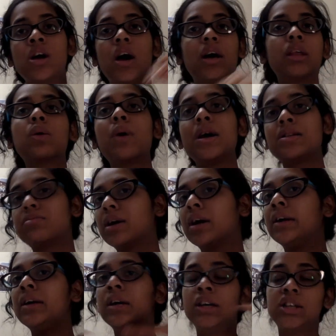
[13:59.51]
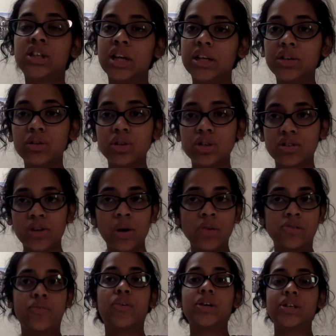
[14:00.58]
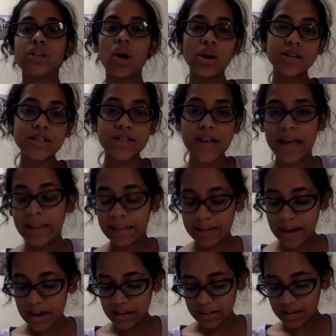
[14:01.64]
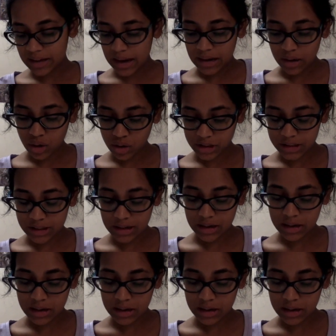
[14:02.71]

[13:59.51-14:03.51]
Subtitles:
Otherwise, my schedule just goes for a toss, and I cannot